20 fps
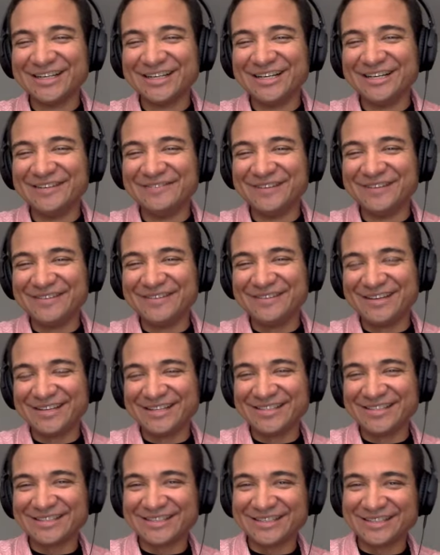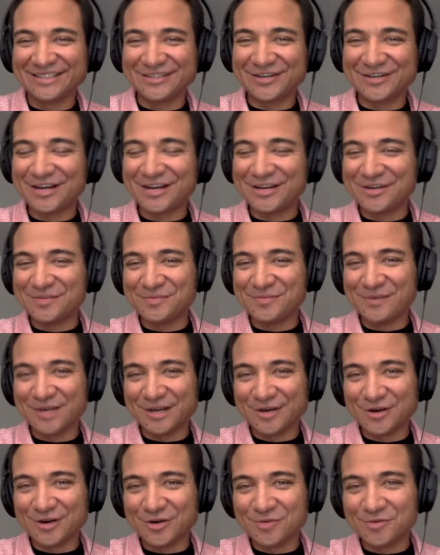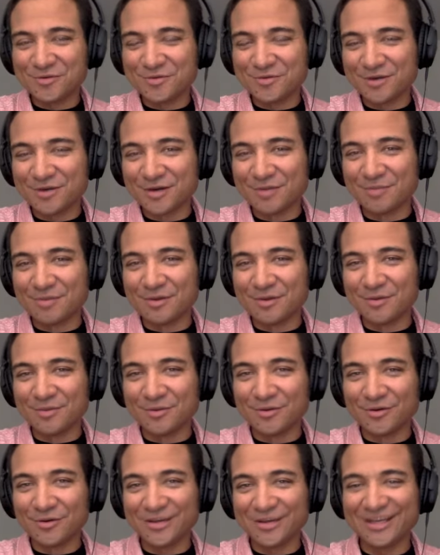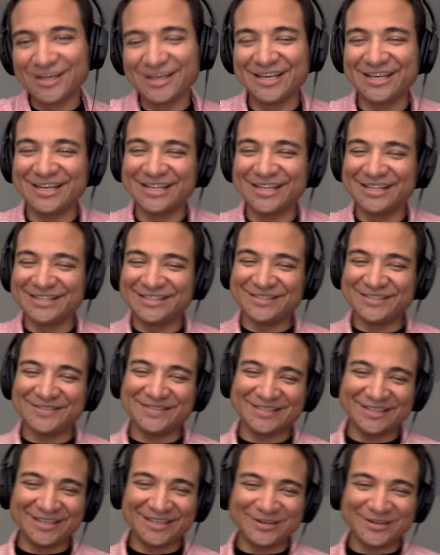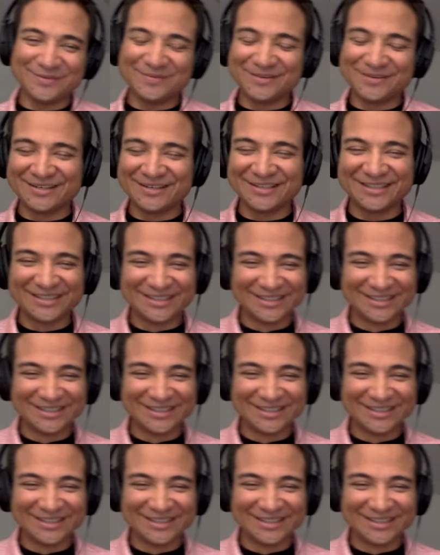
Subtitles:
Maybe it's trying to bring home a point, and it's using humor.